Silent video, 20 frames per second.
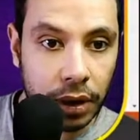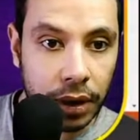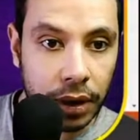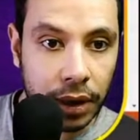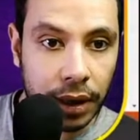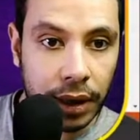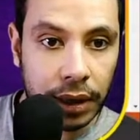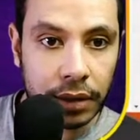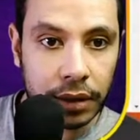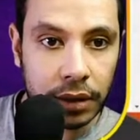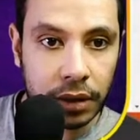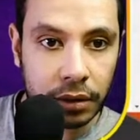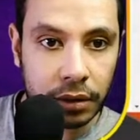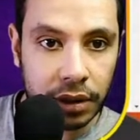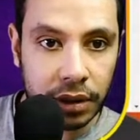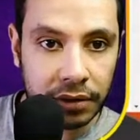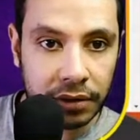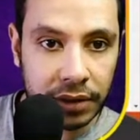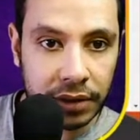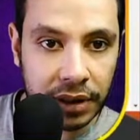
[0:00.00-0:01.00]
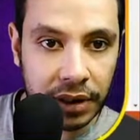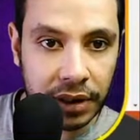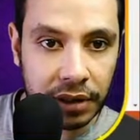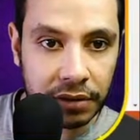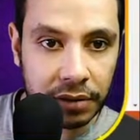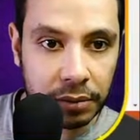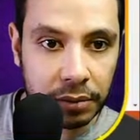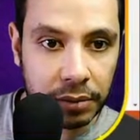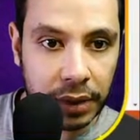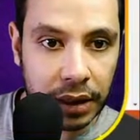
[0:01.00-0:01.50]
and they're even
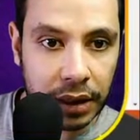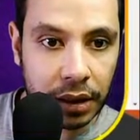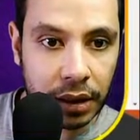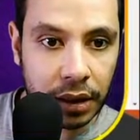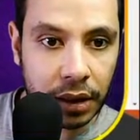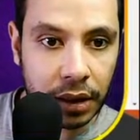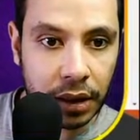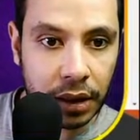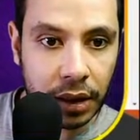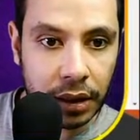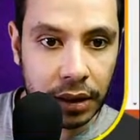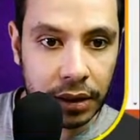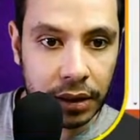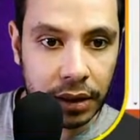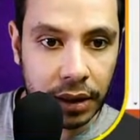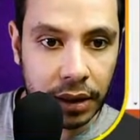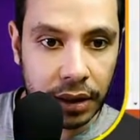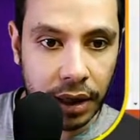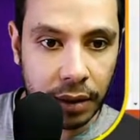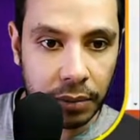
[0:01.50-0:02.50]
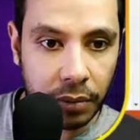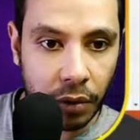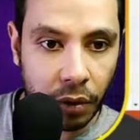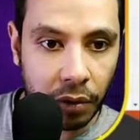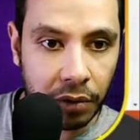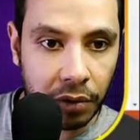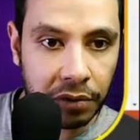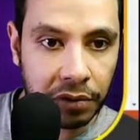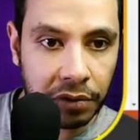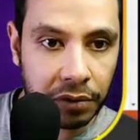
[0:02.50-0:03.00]
giving me the name
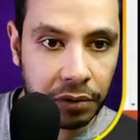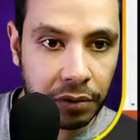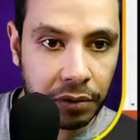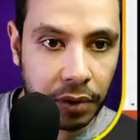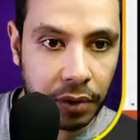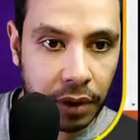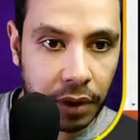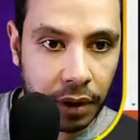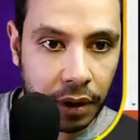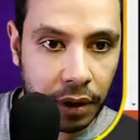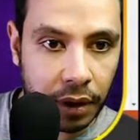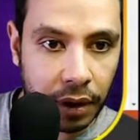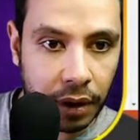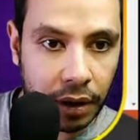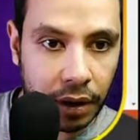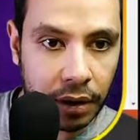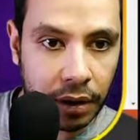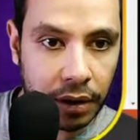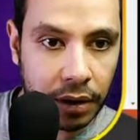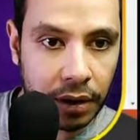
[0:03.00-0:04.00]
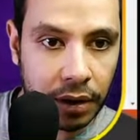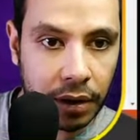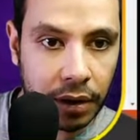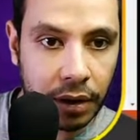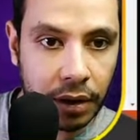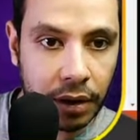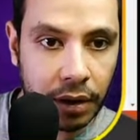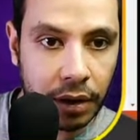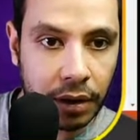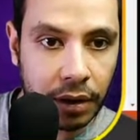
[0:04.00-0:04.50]
of
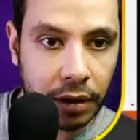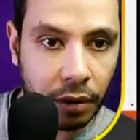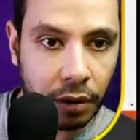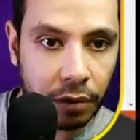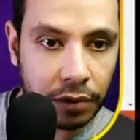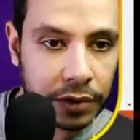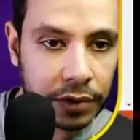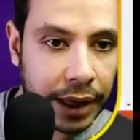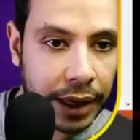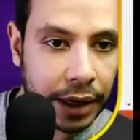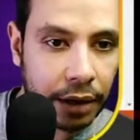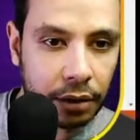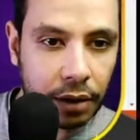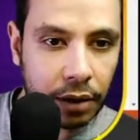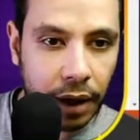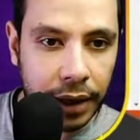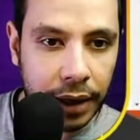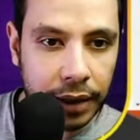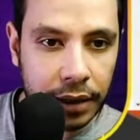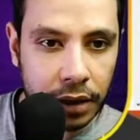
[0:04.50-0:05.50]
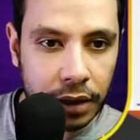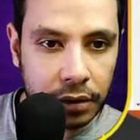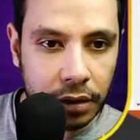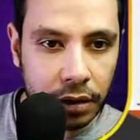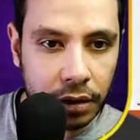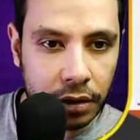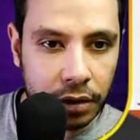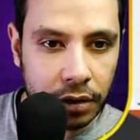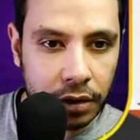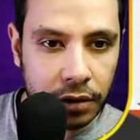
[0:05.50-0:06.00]
the airline. It
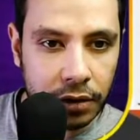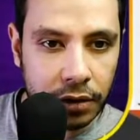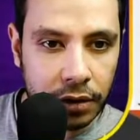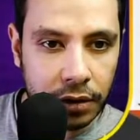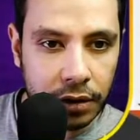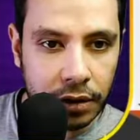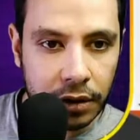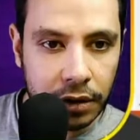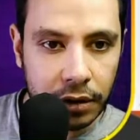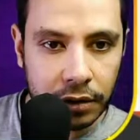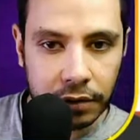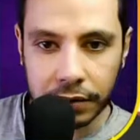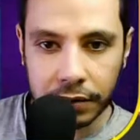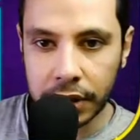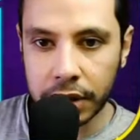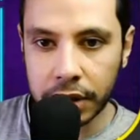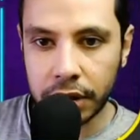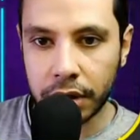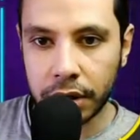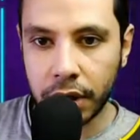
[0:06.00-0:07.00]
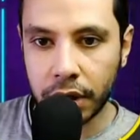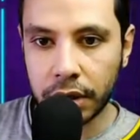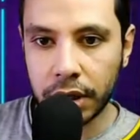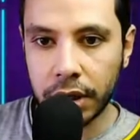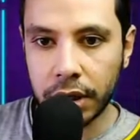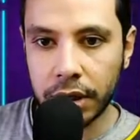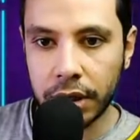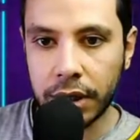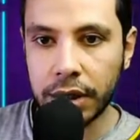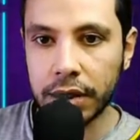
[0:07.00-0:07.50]
is
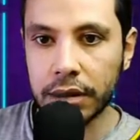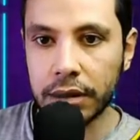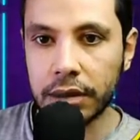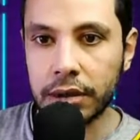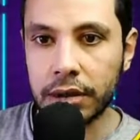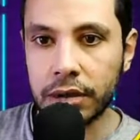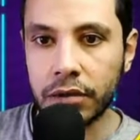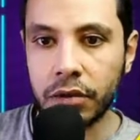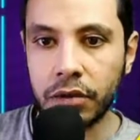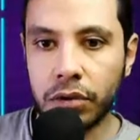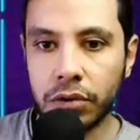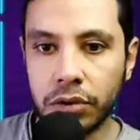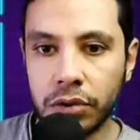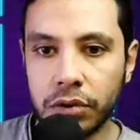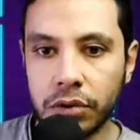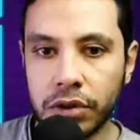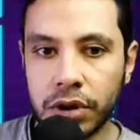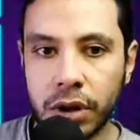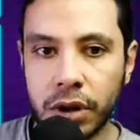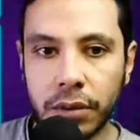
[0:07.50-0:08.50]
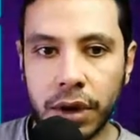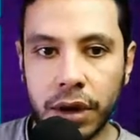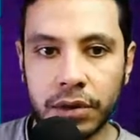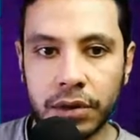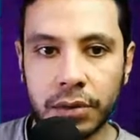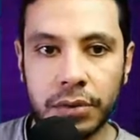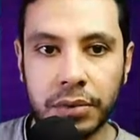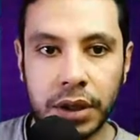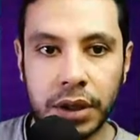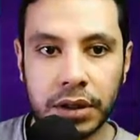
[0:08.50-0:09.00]
Vistara, and there is also some other
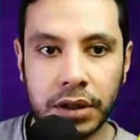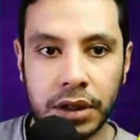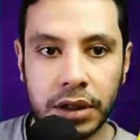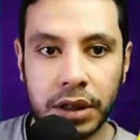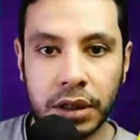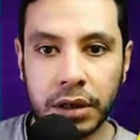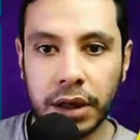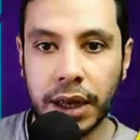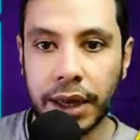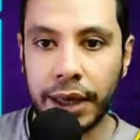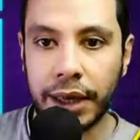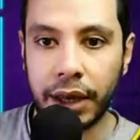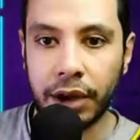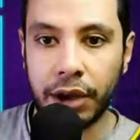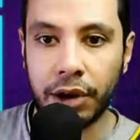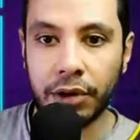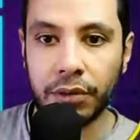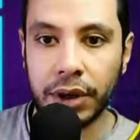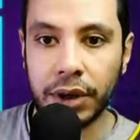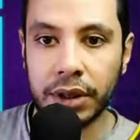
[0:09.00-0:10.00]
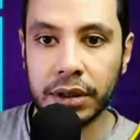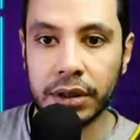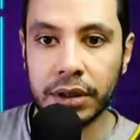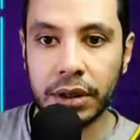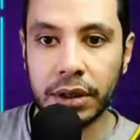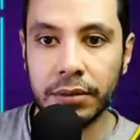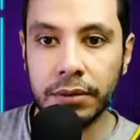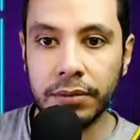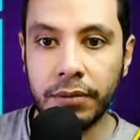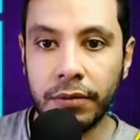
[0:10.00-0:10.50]
prices here like Air
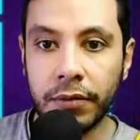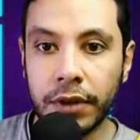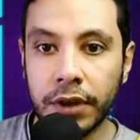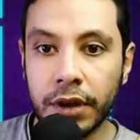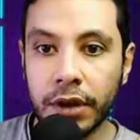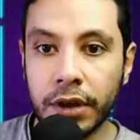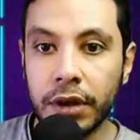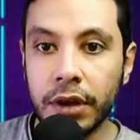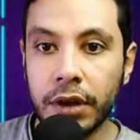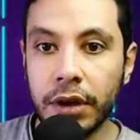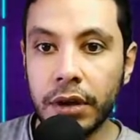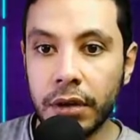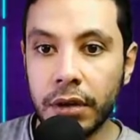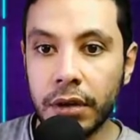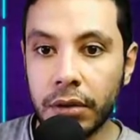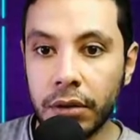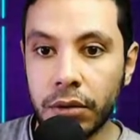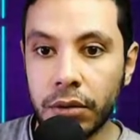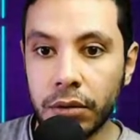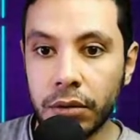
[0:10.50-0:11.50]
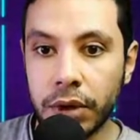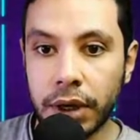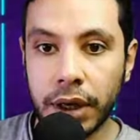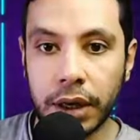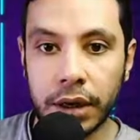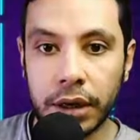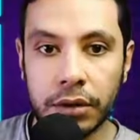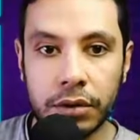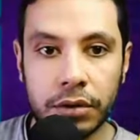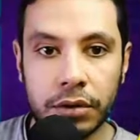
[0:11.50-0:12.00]
India.
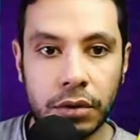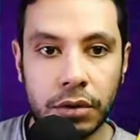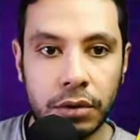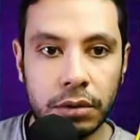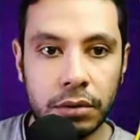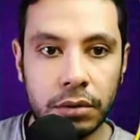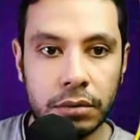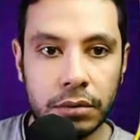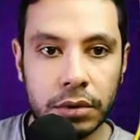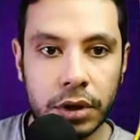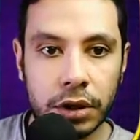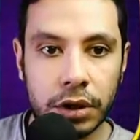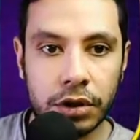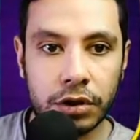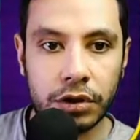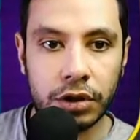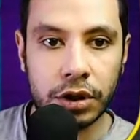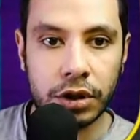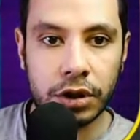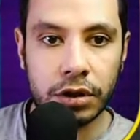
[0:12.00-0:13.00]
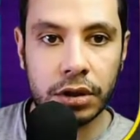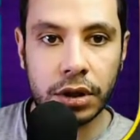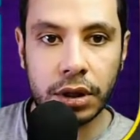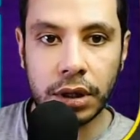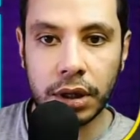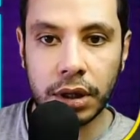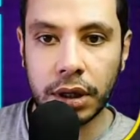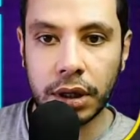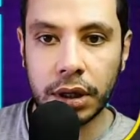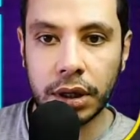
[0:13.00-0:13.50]
Okay, so let's just
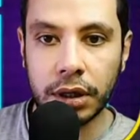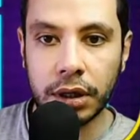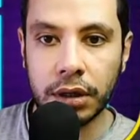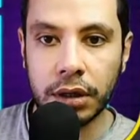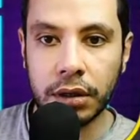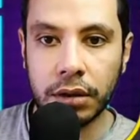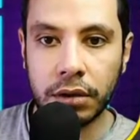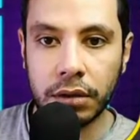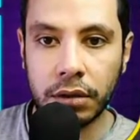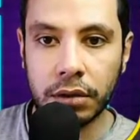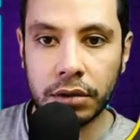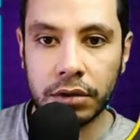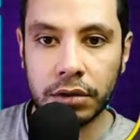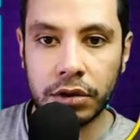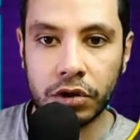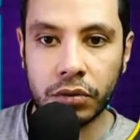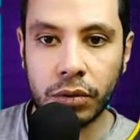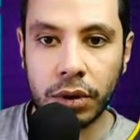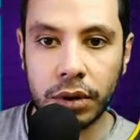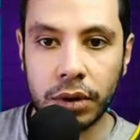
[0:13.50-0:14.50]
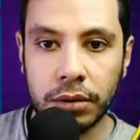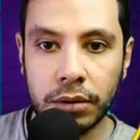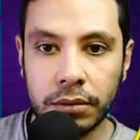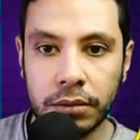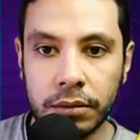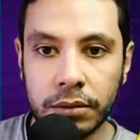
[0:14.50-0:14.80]
click on this one.